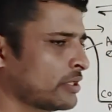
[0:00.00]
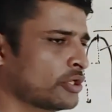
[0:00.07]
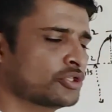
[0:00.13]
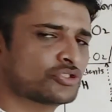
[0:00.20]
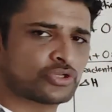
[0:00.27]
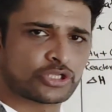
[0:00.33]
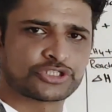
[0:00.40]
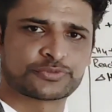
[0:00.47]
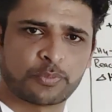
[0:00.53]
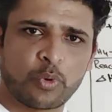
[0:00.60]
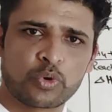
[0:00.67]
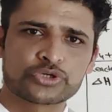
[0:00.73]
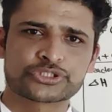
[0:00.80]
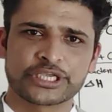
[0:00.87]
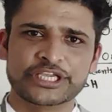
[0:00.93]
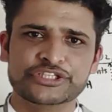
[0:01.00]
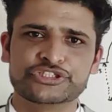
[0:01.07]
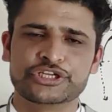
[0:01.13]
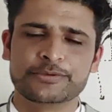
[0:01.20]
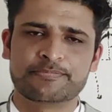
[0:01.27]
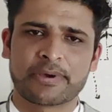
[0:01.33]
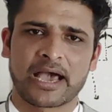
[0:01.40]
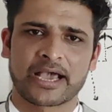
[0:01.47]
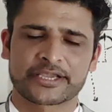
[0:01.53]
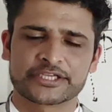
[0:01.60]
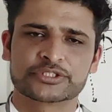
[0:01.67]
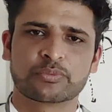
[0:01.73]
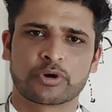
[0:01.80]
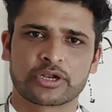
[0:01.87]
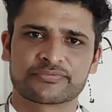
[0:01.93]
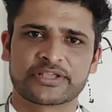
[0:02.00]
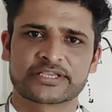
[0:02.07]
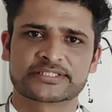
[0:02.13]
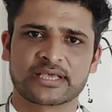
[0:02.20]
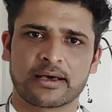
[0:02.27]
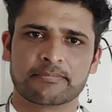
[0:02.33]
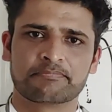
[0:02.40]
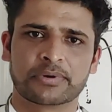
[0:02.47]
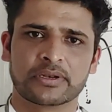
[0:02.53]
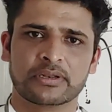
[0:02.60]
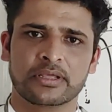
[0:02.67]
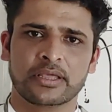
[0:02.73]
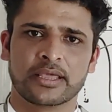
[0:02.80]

So the sports injury pack is one of the example